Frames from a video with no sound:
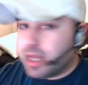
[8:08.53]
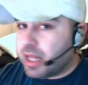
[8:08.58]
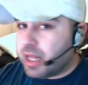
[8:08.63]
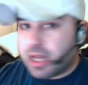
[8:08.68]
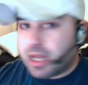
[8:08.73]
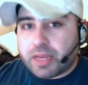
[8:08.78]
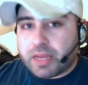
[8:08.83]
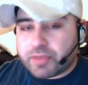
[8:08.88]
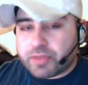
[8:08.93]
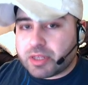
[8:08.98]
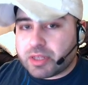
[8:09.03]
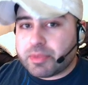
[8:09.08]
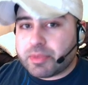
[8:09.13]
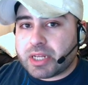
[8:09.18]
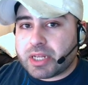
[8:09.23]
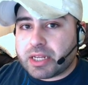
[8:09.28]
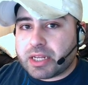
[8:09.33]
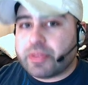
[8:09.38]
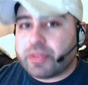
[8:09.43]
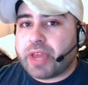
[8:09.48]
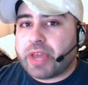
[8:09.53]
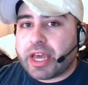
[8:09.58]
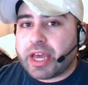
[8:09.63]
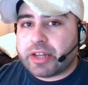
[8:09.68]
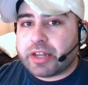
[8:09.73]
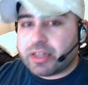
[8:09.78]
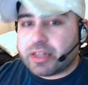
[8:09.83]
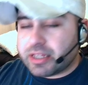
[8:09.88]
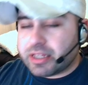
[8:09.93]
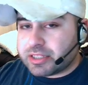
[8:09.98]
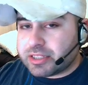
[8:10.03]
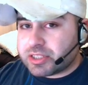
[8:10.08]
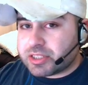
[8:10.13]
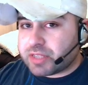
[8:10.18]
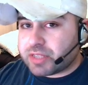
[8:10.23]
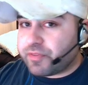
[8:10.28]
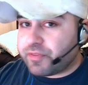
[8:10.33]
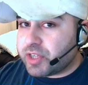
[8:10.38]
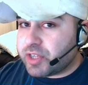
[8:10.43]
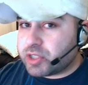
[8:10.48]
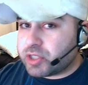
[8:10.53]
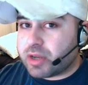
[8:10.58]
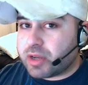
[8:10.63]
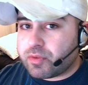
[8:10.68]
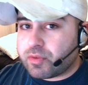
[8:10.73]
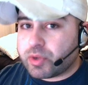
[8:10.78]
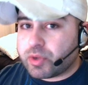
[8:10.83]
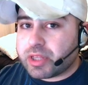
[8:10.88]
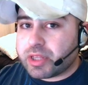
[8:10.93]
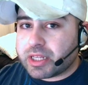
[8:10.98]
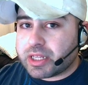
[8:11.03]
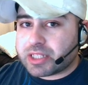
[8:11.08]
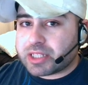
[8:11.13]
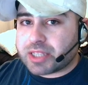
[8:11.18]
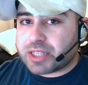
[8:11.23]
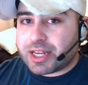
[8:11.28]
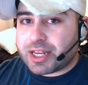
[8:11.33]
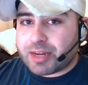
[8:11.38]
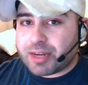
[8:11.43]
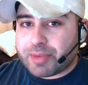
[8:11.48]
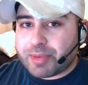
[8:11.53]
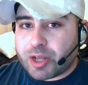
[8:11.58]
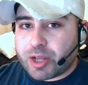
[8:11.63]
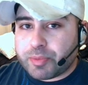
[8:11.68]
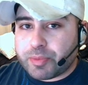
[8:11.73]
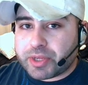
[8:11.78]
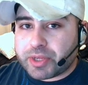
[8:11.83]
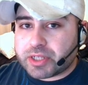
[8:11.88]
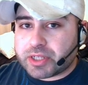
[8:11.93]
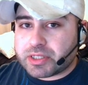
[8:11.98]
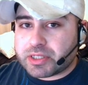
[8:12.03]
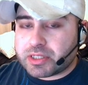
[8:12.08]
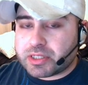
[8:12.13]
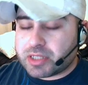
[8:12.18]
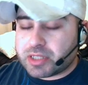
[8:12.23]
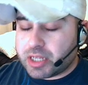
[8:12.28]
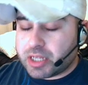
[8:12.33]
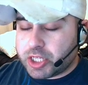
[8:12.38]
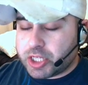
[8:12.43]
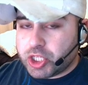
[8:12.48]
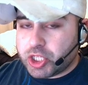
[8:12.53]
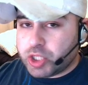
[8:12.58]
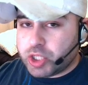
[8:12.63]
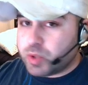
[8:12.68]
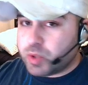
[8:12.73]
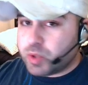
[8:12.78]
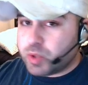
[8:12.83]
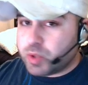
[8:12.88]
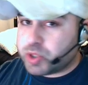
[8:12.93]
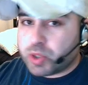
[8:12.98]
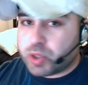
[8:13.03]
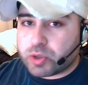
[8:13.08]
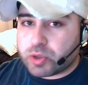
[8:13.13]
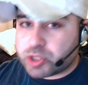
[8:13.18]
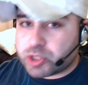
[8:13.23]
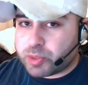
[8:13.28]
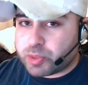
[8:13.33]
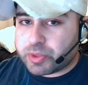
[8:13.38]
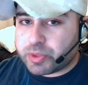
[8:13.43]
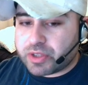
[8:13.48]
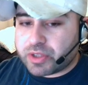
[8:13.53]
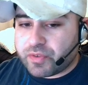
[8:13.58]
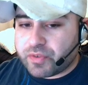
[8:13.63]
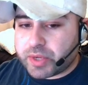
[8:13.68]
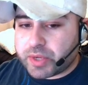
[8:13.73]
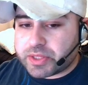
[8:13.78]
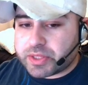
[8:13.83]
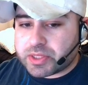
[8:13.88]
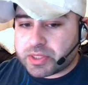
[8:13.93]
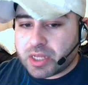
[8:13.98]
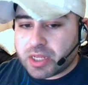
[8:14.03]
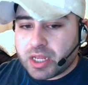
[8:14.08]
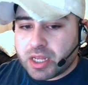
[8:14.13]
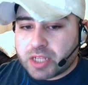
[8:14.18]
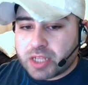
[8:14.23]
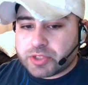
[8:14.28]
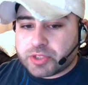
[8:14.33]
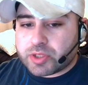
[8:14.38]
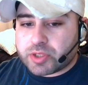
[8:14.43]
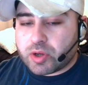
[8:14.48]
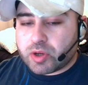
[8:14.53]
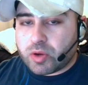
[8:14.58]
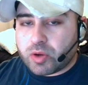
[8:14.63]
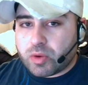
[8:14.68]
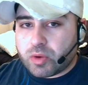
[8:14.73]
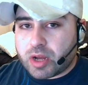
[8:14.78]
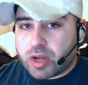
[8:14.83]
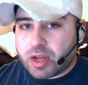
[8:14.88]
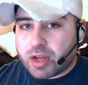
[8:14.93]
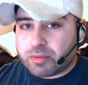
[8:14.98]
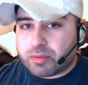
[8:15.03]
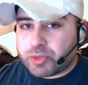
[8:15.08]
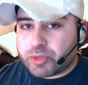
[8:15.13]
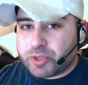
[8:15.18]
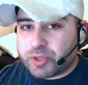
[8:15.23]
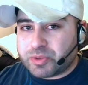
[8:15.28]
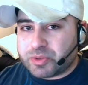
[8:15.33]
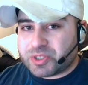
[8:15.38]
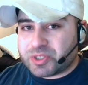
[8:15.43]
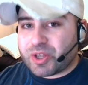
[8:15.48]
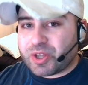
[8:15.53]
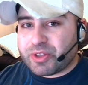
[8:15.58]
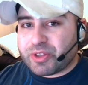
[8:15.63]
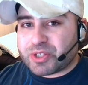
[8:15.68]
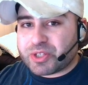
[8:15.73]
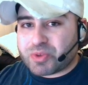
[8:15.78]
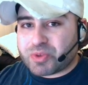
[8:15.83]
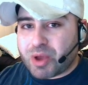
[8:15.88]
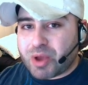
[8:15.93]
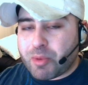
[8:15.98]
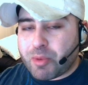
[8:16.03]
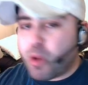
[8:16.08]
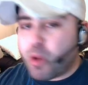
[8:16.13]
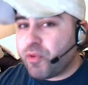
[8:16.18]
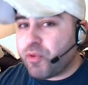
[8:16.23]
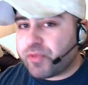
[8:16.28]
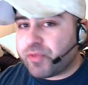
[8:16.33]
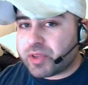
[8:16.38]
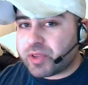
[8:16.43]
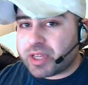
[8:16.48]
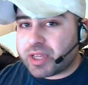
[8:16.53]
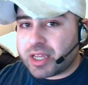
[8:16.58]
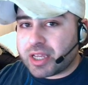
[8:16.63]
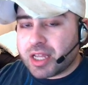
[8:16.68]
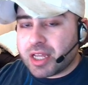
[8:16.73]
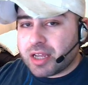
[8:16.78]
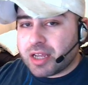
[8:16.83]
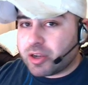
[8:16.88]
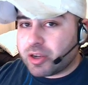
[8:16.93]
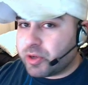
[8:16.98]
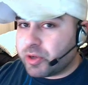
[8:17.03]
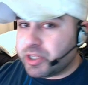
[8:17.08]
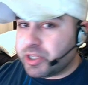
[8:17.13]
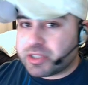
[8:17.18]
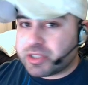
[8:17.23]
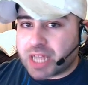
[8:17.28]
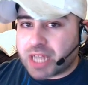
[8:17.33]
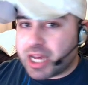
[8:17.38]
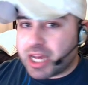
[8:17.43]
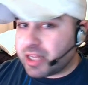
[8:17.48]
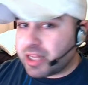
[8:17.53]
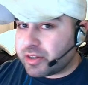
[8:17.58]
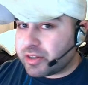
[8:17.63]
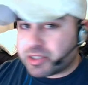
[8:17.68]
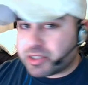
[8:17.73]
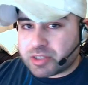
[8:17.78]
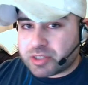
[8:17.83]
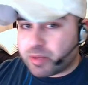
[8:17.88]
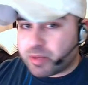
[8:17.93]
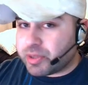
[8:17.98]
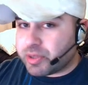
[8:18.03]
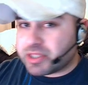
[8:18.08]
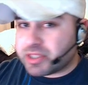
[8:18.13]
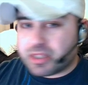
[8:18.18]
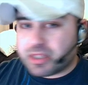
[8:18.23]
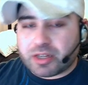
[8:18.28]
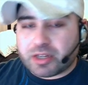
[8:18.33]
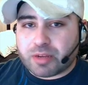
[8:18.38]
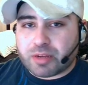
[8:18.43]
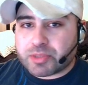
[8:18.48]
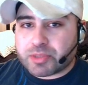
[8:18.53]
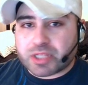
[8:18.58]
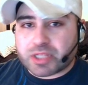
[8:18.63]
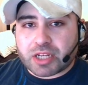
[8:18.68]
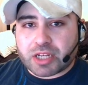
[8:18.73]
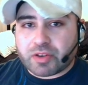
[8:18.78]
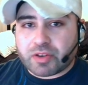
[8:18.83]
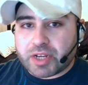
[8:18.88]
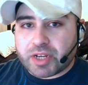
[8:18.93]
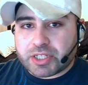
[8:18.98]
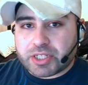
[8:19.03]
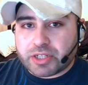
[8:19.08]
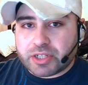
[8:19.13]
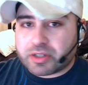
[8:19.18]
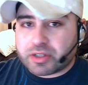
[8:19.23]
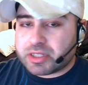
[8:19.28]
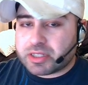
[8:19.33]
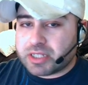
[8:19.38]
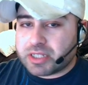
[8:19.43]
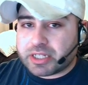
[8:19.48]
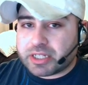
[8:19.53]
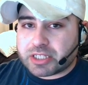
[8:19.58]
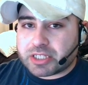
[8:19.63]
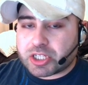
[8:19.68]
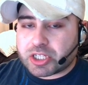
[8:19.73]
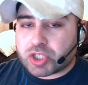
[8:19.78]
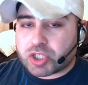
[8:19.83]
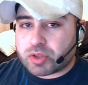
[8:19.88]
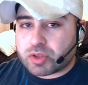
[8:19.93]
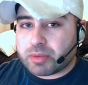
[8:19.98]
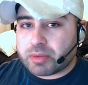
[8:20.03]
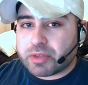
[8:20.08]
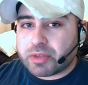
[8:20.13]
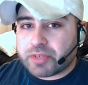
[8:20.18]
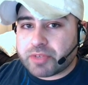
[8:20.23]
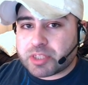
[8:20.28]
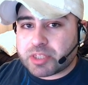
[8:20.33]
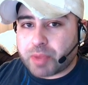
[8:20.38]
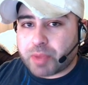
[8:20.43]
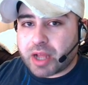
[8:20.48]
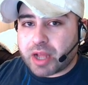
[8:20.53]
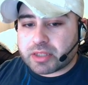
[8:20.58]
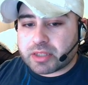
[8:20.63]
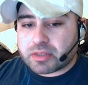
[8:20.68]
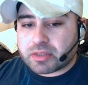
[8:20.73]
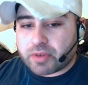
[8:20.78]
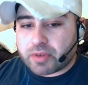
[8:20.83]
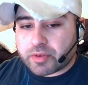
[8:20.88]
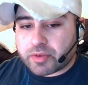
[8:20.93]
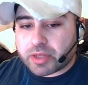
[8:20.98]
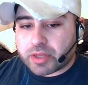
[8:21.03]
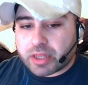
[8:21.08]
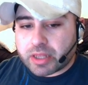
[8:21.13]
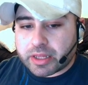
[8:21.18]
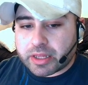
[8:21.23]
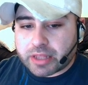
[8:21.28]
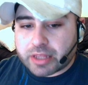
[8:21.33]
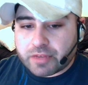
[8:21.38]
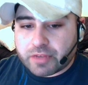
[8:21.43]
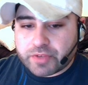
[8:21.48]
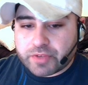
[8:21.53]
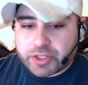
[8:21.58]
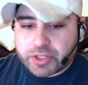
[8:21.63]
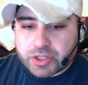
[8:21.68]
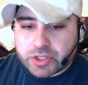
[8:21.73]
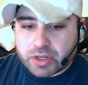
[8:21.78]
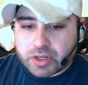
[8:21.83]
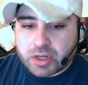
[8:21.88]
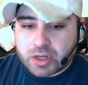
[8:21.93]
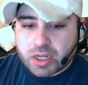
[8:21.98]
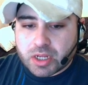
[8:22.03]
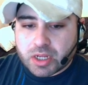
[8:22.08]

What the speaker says: I've eliminated that. This is a feature I'm really excited about because it's a huge noticeable difference. So when you install this ROM, hopefully go to your dialer and start pressing the numbers like crazy. You're going to see it's extremely responsive. I really like that feature.